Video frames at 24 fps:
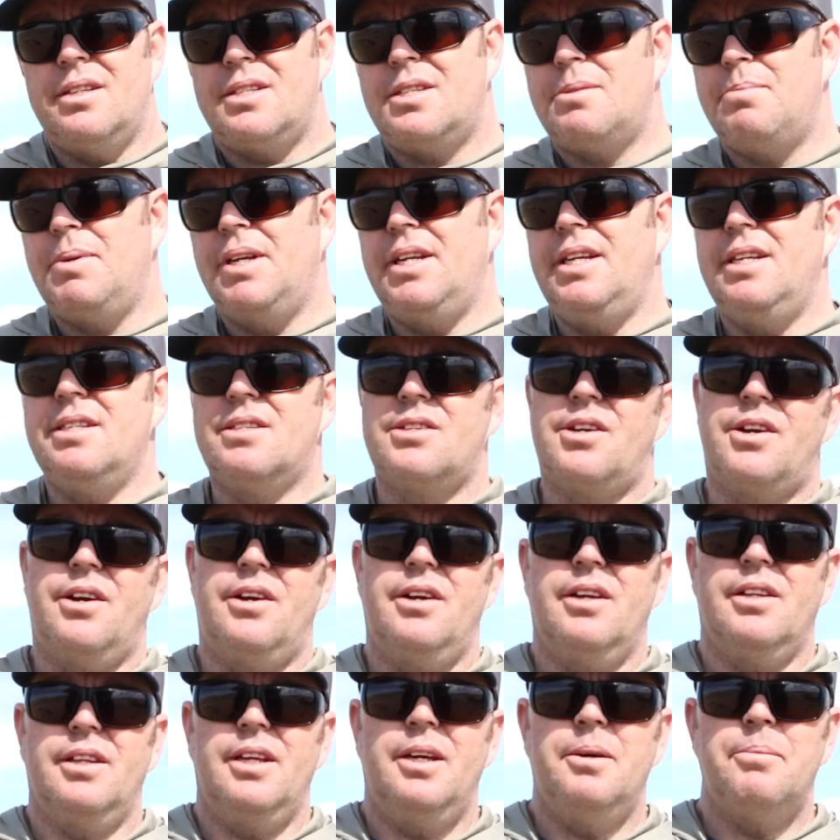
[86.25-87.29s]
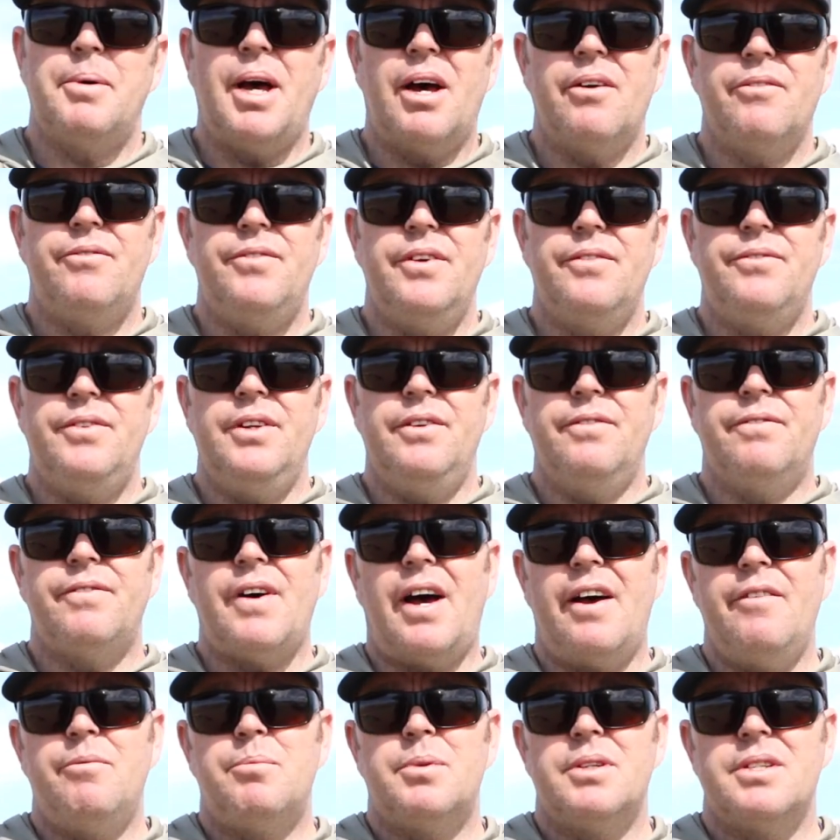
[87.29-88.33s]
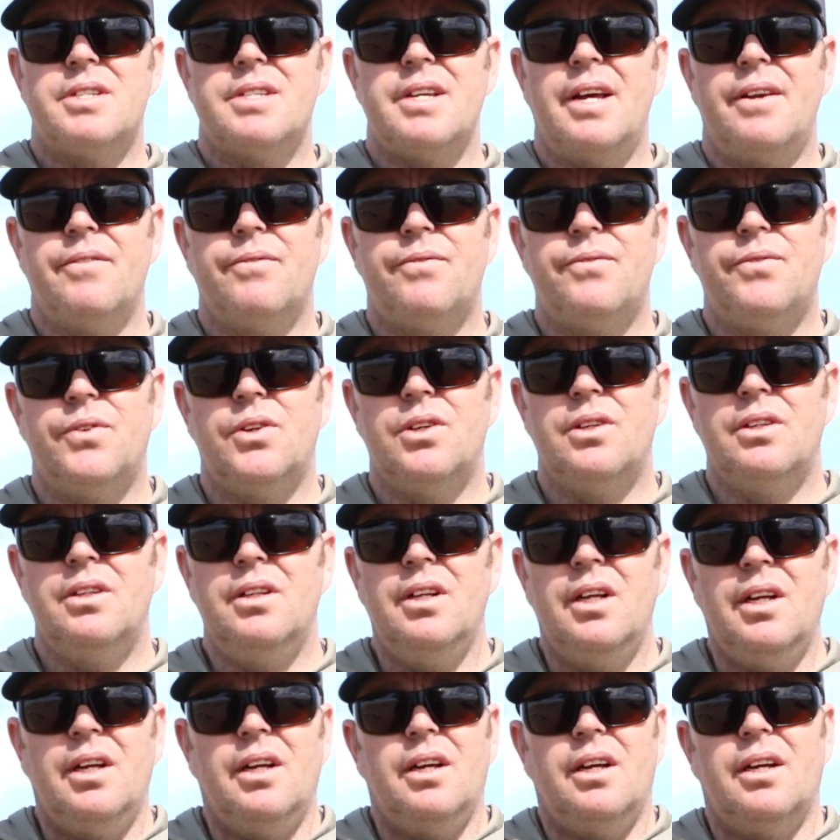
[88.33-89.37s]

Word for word: Spinney's currently about 55% full,